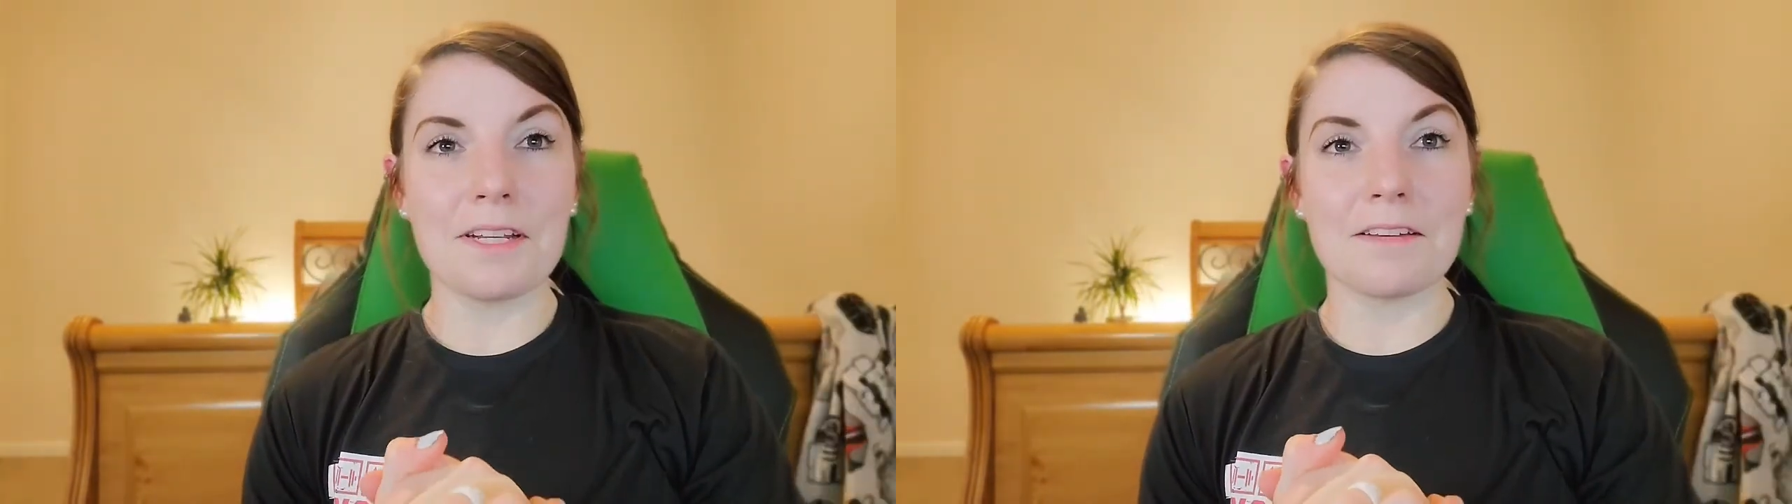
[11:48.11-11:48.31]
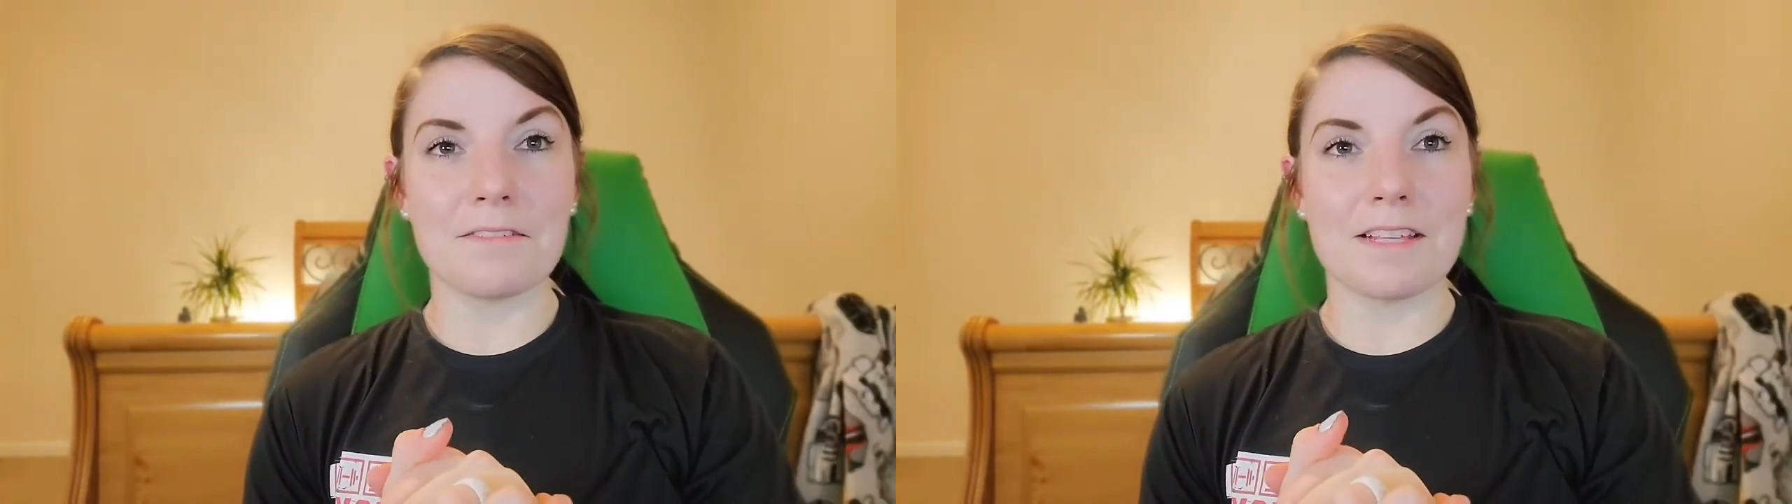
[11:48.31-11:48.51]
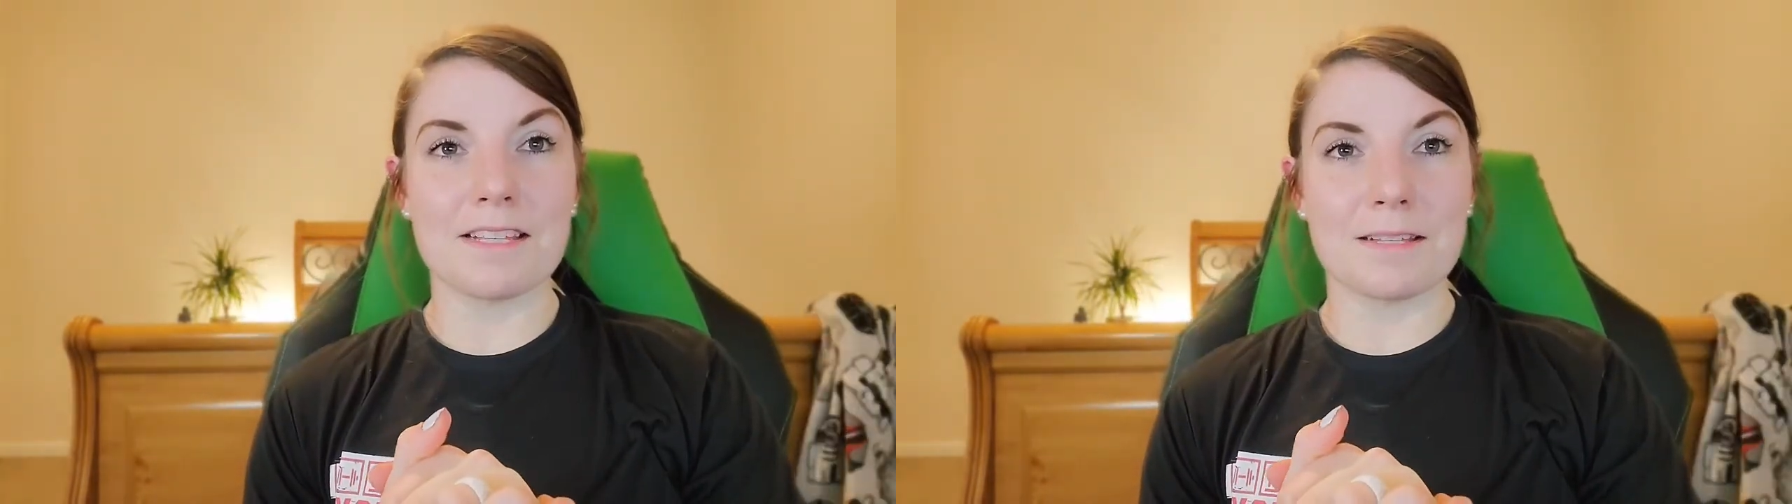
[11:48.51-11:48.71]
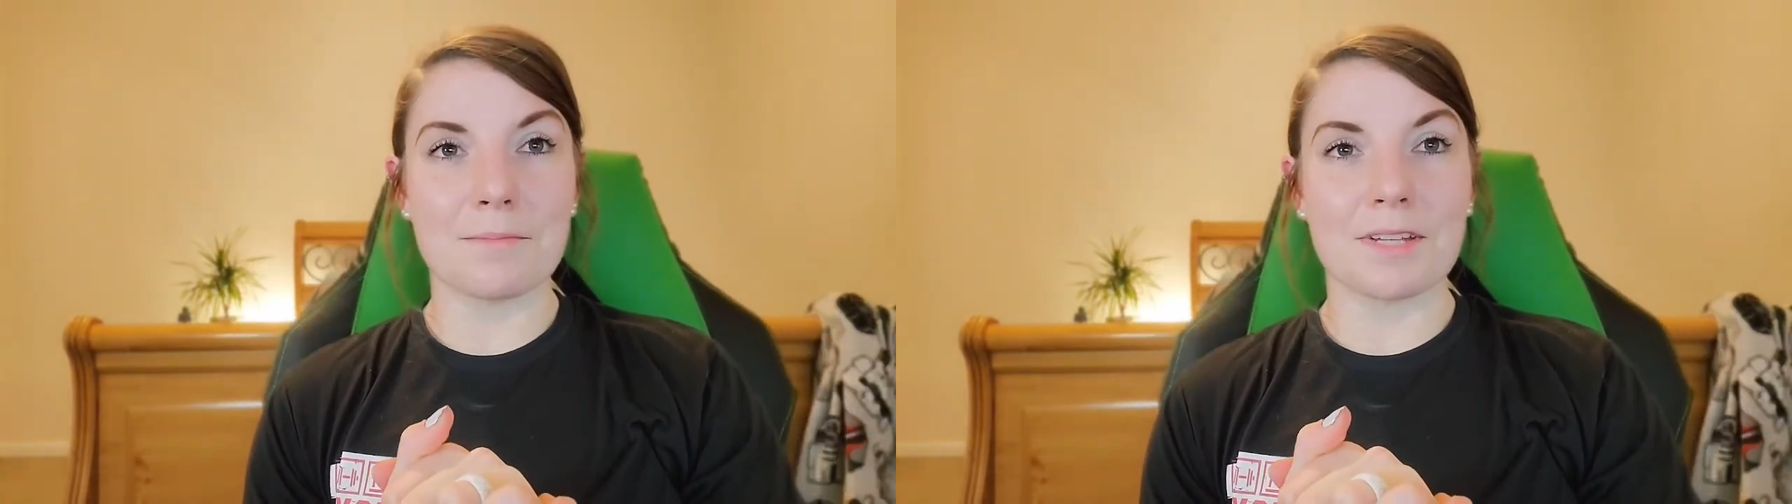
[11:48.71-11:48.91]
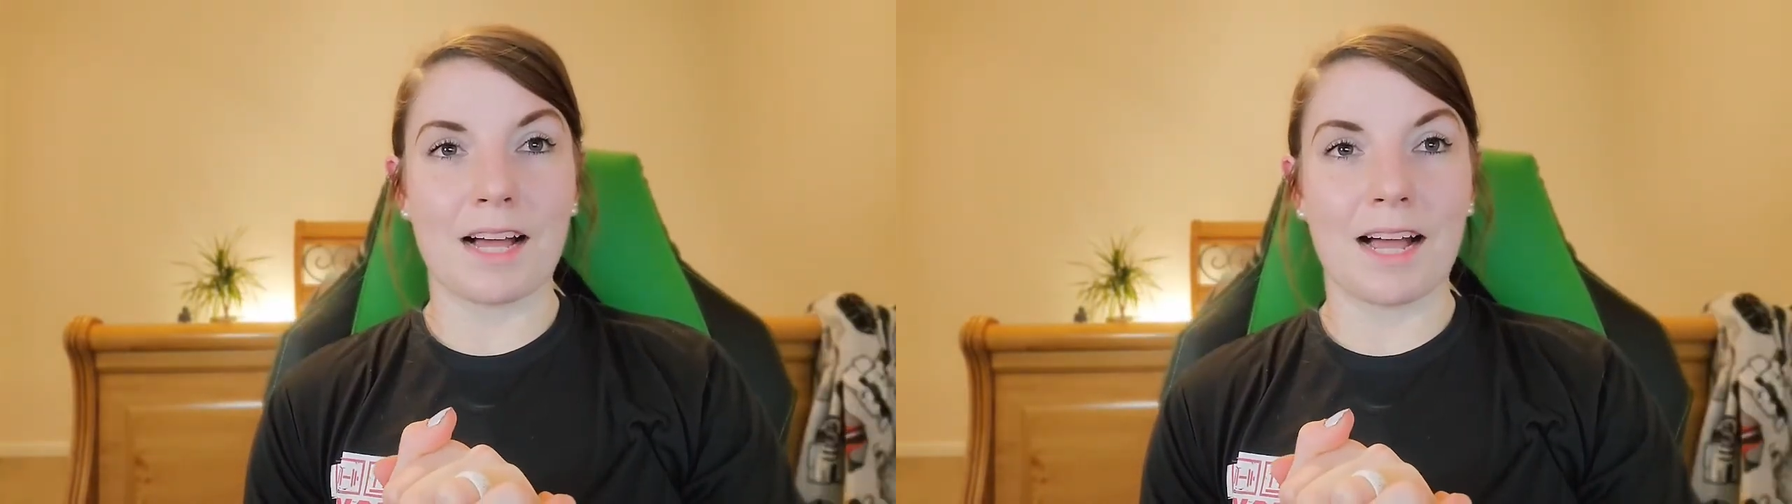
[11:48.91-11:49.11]
give this some
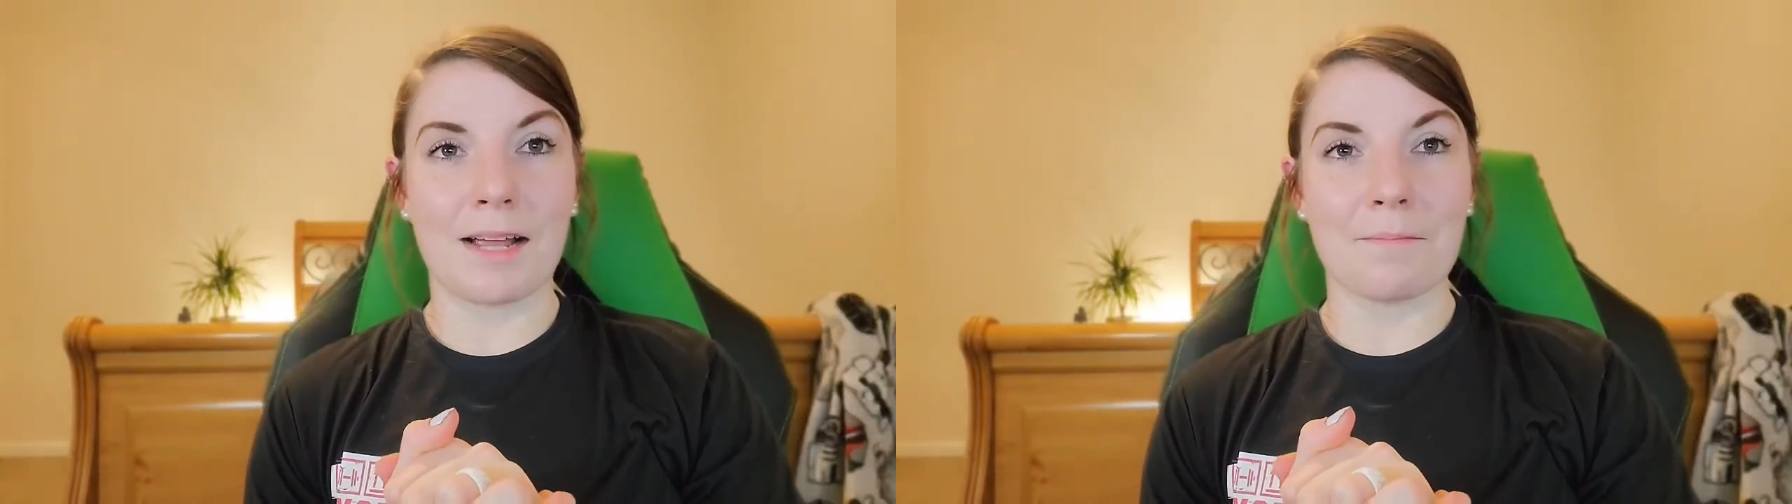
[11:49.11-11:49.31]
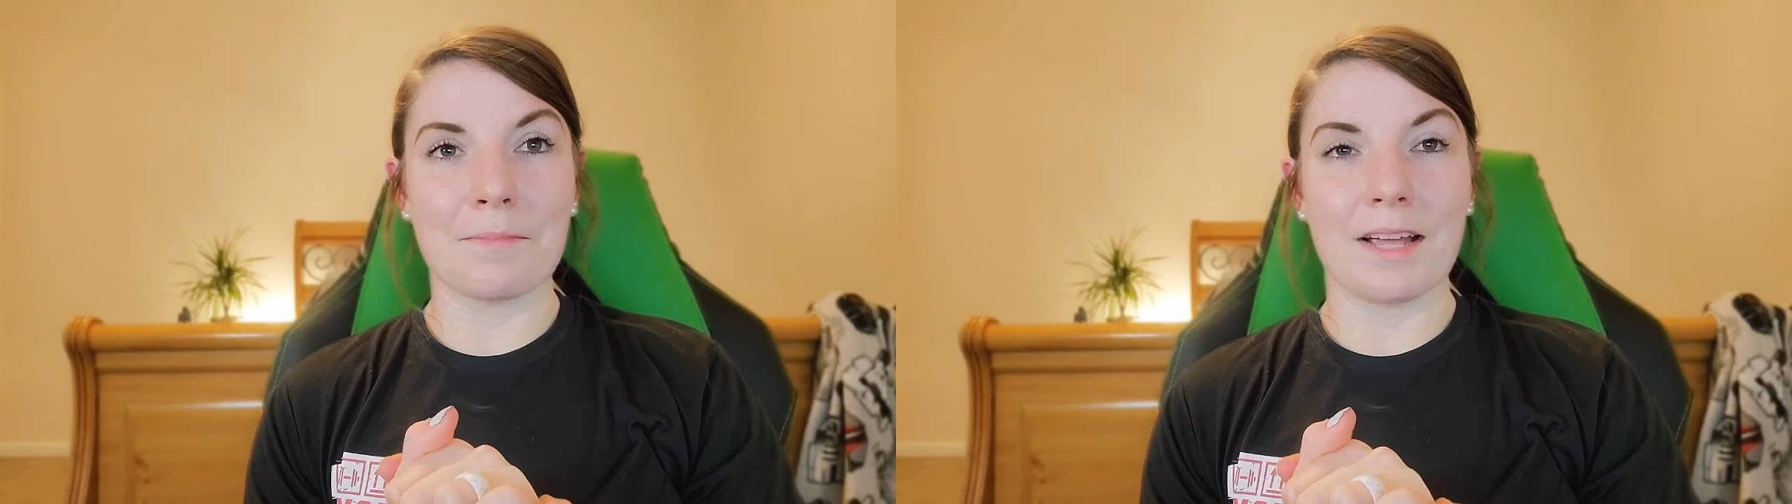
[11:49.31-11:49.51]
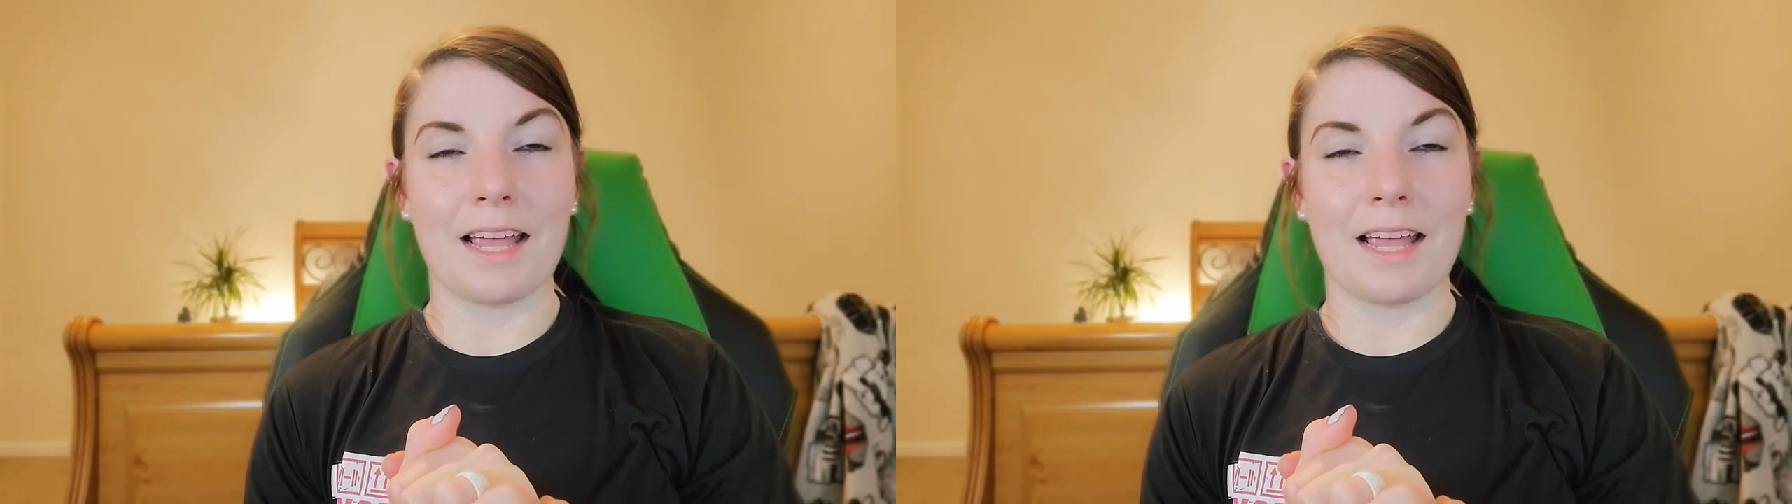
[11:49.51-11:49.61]
time